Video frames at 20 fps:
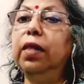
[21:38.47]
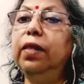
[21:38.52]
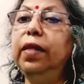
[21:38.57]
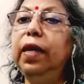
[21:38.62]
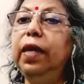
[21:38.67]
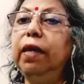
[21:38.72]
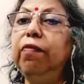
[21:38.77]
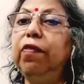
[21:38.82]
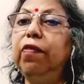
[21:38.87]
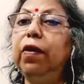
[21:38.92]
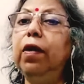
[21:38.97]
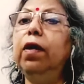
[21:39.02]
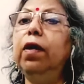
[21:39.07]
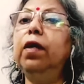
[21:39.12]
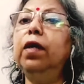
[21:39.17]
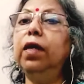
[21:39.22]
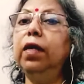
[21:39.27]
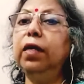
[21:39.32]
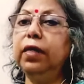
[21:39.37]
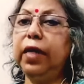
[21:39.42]
they
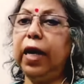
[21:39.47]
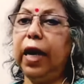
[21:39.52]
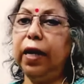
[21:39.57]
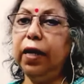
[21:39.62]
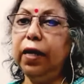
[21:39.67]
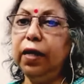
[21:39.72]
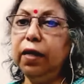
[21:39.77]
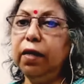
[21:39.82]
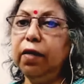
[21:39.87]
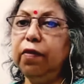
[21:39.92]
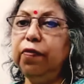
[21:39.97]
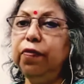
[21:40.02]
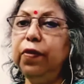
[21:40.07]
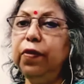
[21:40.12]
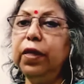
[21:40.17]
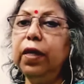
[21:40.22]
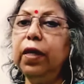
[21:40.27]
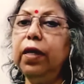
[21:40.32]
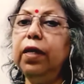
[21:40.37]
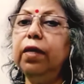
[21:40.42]
were
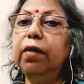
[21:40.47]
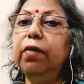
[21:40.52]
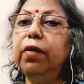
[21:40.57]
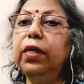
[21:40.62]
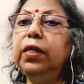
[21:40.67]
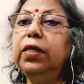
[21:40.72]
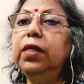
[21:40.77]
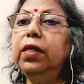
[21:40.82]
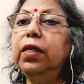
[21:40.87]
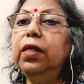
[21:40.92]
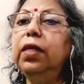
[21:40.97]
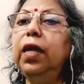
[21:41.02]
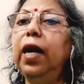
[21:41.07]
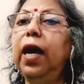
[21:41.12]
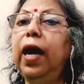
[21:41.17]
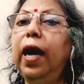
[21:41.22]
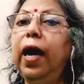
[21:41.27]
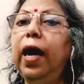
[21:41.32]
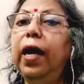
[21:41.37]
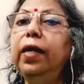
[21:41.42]
calligraphically written
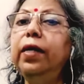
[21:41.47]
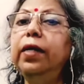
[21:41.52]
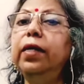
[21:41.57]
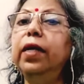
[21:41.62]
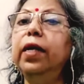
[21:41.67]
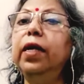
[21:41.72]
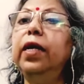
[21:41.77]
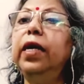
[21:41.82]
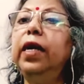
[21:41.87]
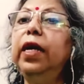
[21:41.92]
and